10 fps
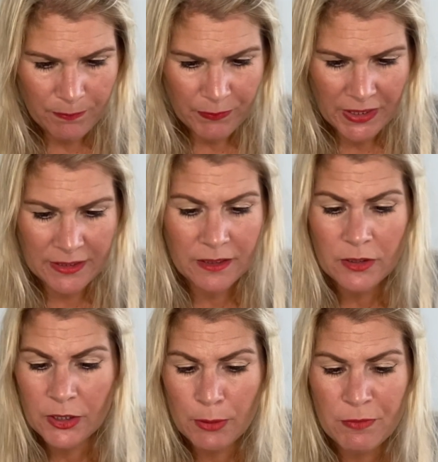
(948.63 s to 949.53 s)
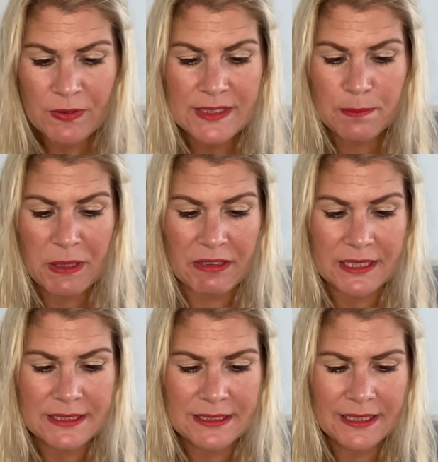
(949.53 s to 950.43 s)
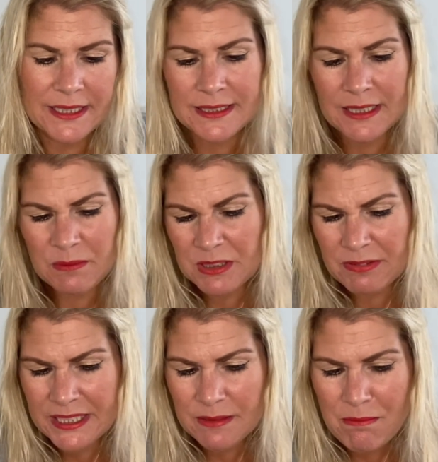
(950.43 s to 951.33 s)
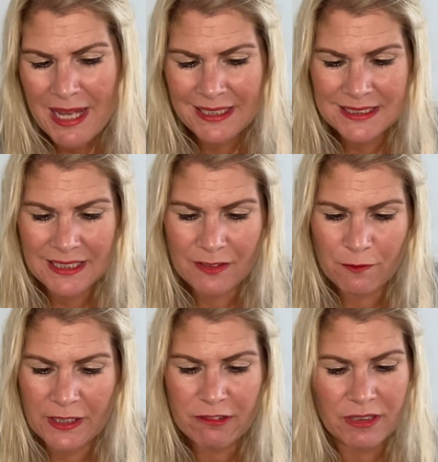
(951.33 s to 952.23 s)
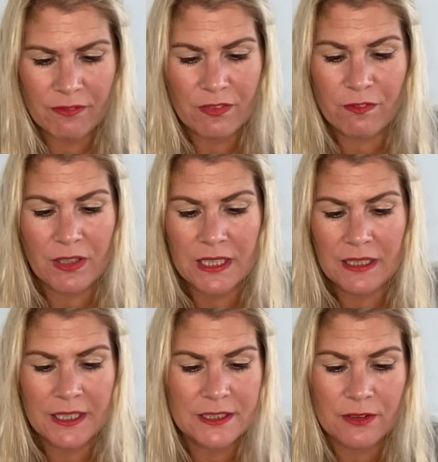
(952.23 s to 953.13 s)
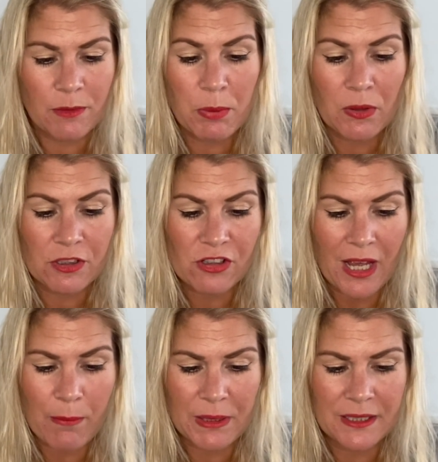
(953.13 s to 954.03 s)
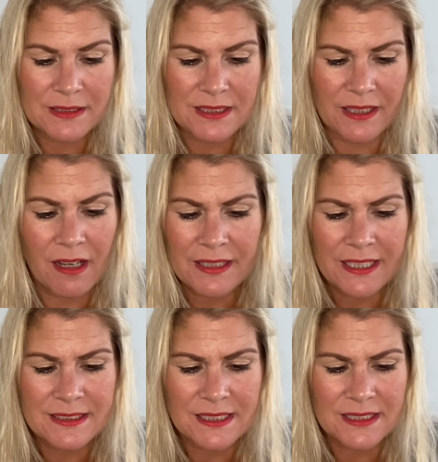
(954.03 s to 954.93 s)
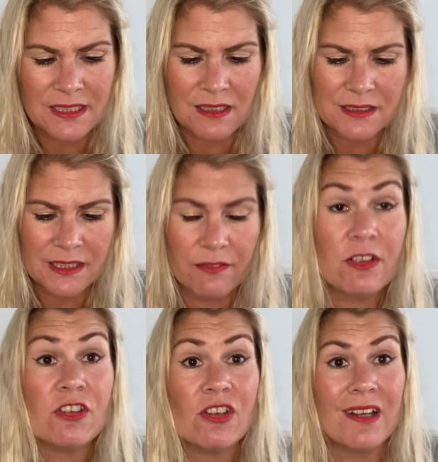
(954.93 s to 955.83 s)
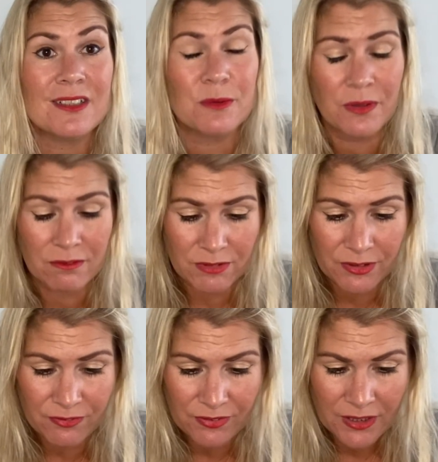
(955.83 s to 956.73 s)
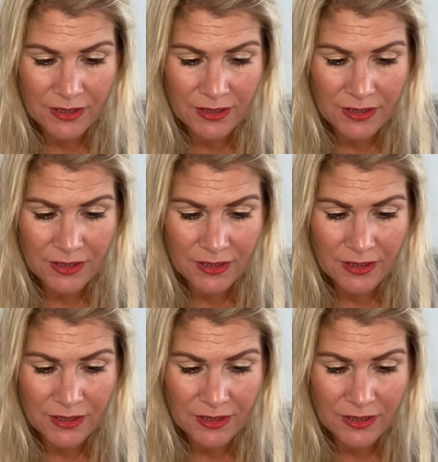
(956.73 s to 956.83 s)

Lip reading: And in the gloom of his spirits, he seemed to read a menace in the flickering of the firelight on the polished cabinets and the uneasy starting of the shadow on the roof.